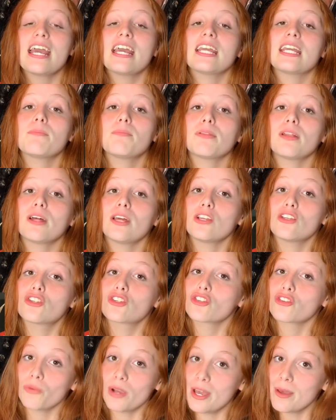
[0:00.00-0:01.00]
He played
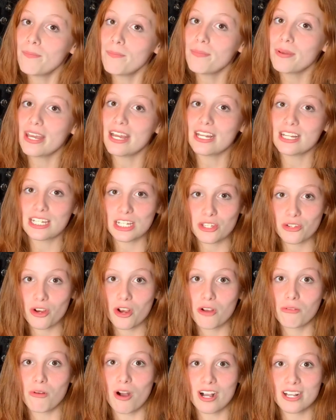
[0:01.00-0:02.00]
Trip in
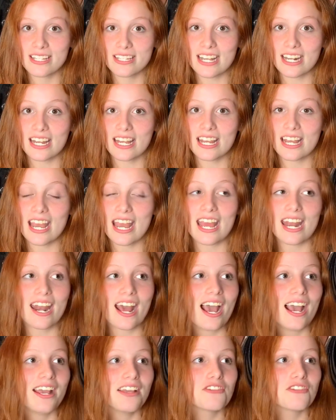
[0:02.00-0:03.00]
Detroit Rock City, and
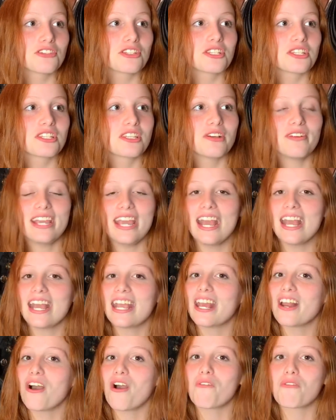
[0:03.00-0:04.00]
I just still can't
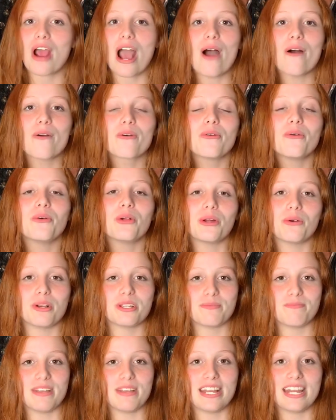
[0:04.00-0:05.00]
get over how cool it
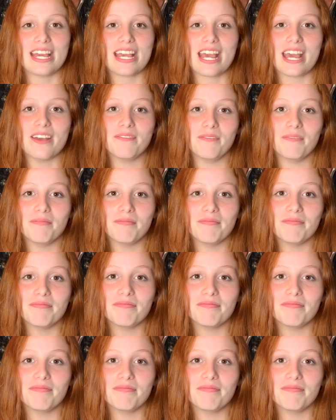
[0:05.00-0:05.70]
was meeting him.